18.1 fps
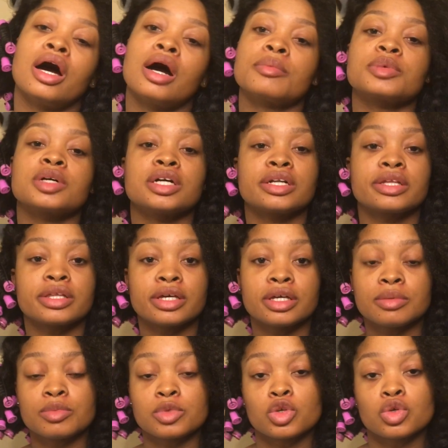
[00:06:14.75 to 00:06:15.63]
I'm gonna
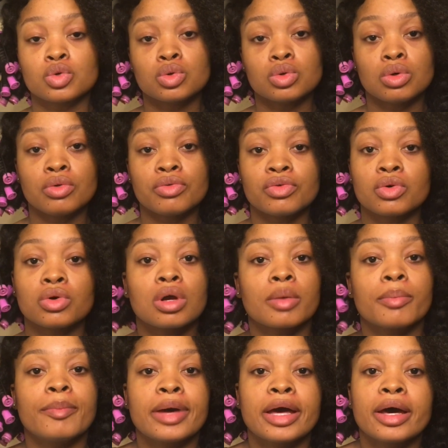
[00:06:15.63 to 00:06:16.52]
let them cool
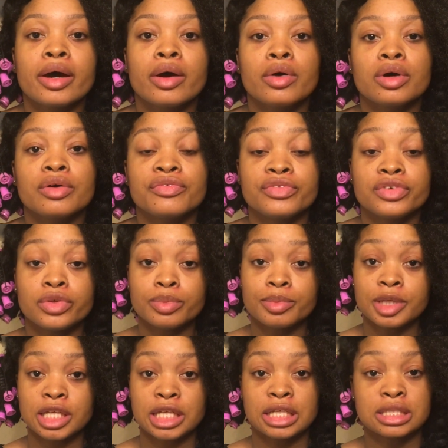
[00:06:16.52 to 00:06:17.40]
for about a few
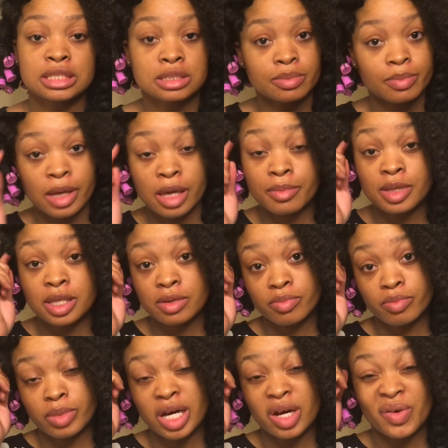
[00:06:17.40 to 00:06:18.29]
minutes,
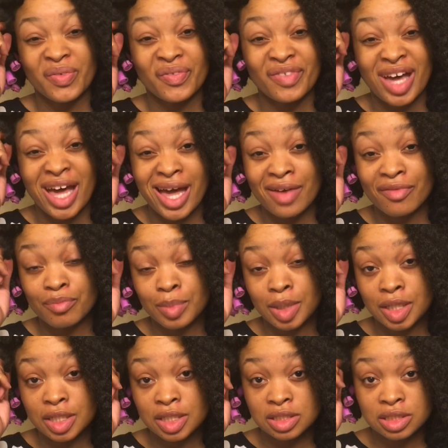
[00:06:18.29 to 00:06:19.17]
maybe about 5
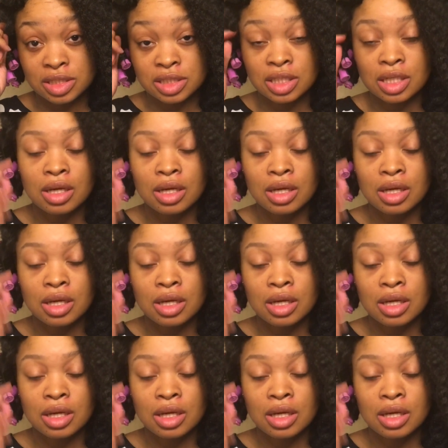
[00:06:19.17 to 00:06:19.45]
minutes,